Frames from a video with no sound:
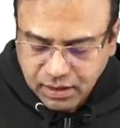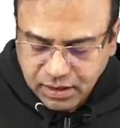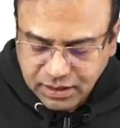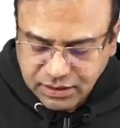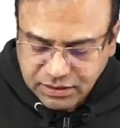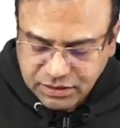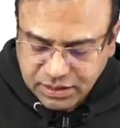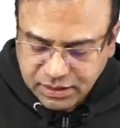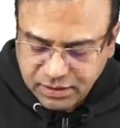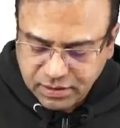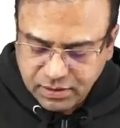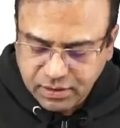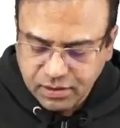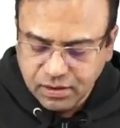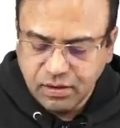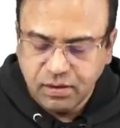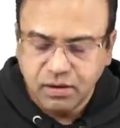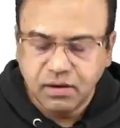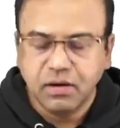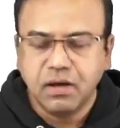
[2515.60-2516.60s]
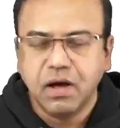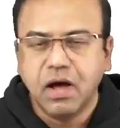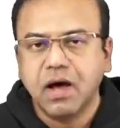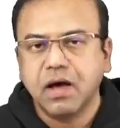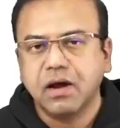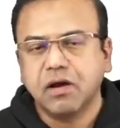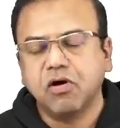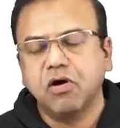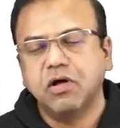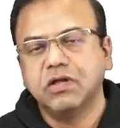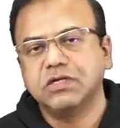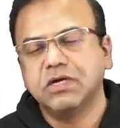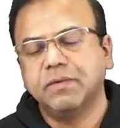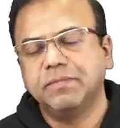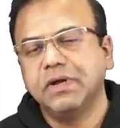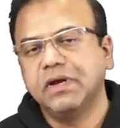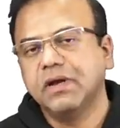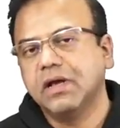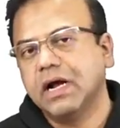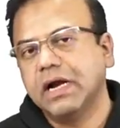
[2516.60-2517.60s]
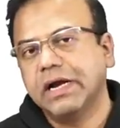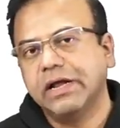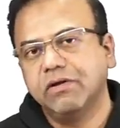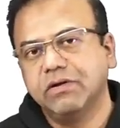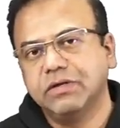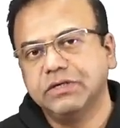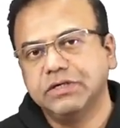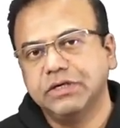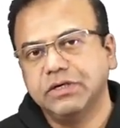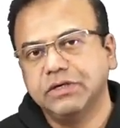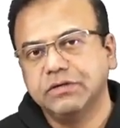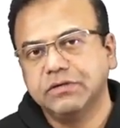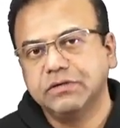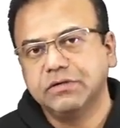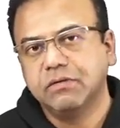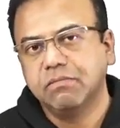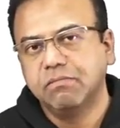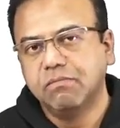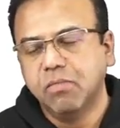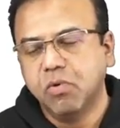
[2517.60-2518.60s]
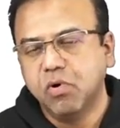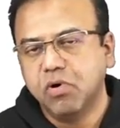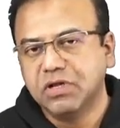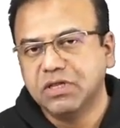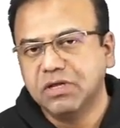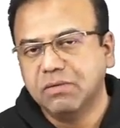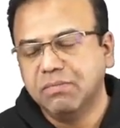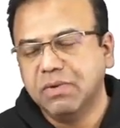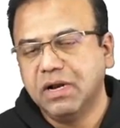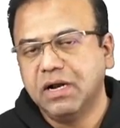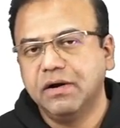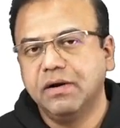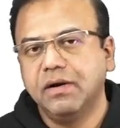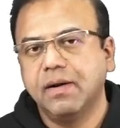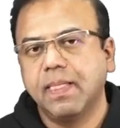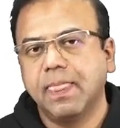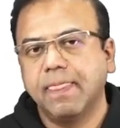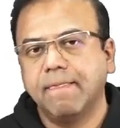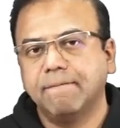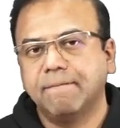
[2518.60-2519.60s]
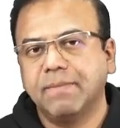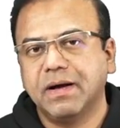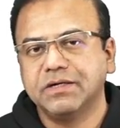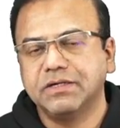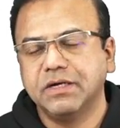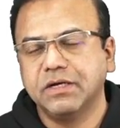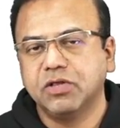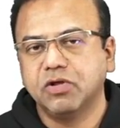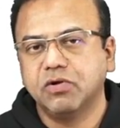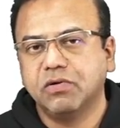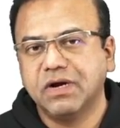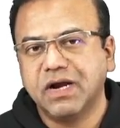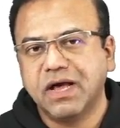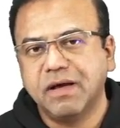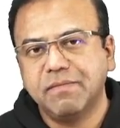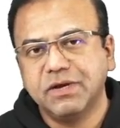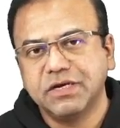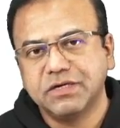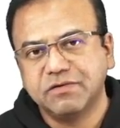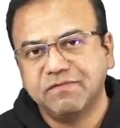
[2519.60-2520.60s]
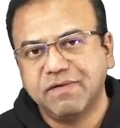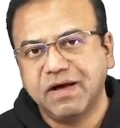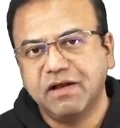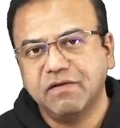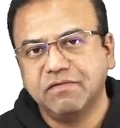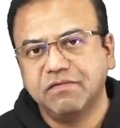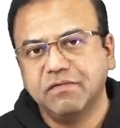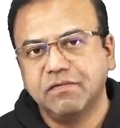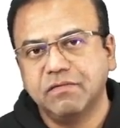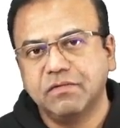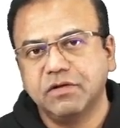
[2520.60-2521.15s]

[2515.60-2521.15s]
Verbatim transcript: In general, our concept in cardiology is more the blood passing through a damaged valve,